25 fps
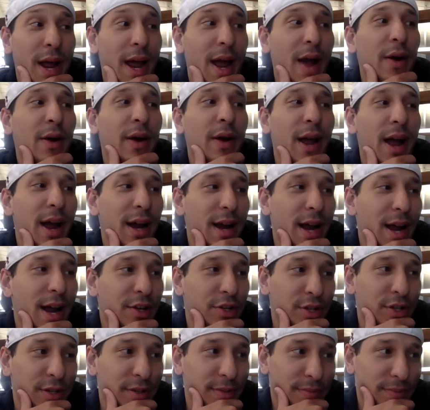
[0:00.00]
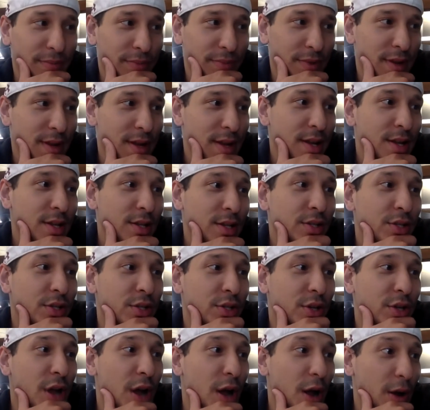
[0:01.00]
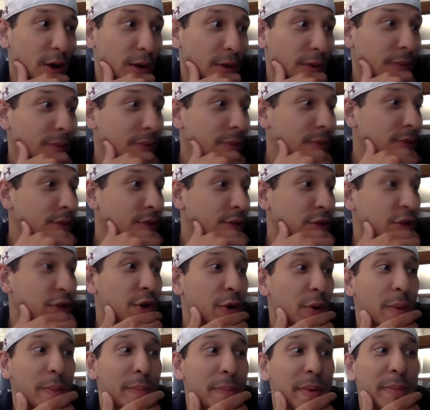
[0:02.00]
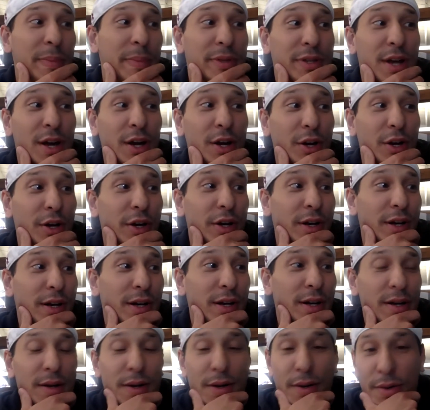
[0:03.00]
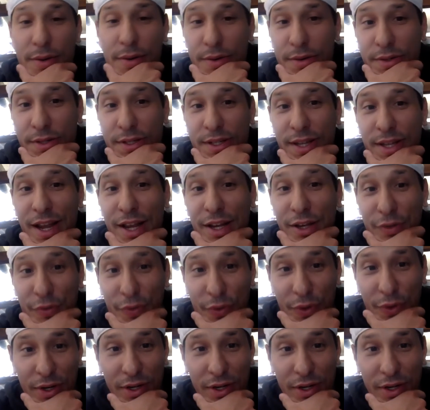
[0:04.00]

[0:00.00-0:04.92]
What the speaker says: I got you. So, do you know what Bib and Tucker stands for?